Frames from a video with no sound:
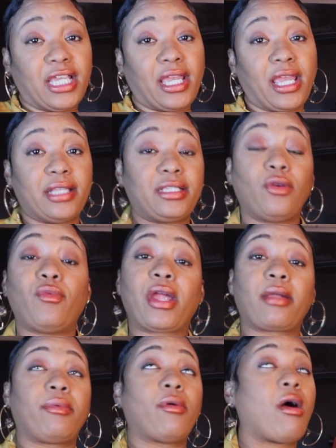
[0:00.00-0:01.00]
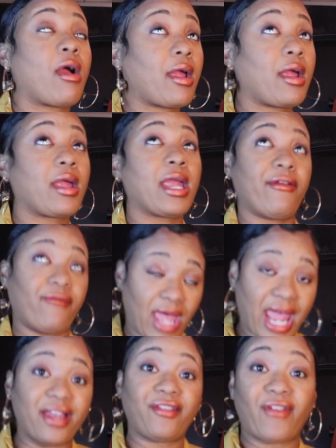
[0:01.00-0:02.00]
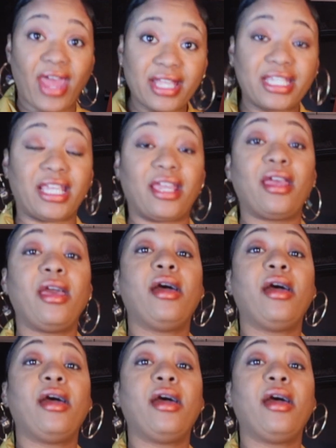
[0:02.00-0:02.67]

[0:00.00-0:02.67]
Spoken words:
into wearable art and fashion.